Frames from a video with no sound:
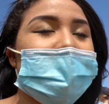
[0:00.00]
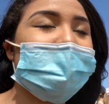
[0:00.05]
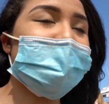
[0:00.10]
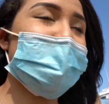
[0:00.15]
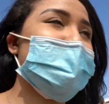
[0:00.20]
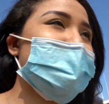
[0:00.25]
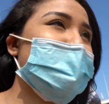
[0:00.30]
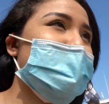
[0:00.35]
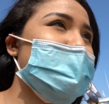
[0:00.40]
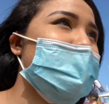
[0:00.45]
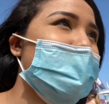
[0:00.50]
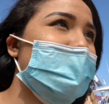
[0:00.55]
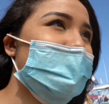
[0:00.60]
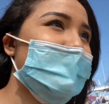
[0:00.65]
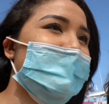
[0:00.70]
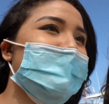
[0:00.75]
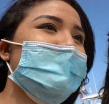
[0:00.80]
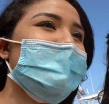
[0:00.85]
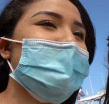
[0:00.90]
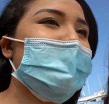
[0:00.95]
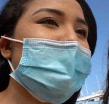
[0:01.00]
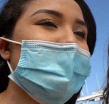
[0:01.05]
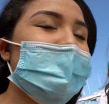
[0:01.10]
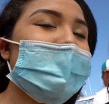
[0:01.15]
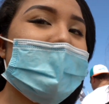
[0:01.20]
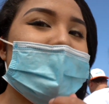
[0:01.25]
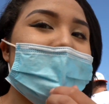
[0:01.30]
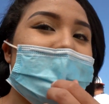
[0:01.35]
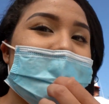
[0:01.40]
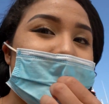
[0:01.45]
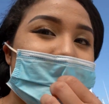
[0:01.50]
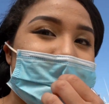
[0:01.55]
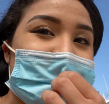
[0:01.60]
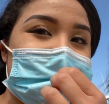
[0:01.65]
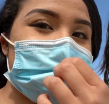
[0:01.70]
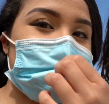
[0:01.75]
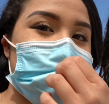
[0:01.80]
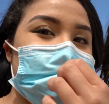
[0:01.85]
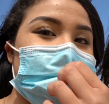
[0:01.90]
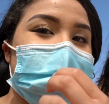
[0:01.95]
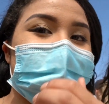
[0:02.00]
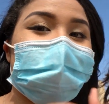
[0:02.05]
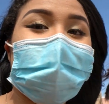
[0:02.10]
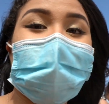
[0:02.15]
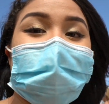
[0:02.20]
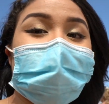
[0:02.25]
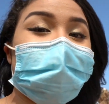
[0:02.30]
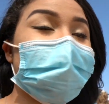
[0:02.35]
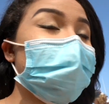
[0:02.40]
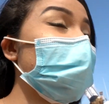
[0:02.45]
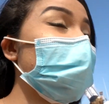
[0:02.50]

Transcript: temperature when you arrive, make sure you don't have a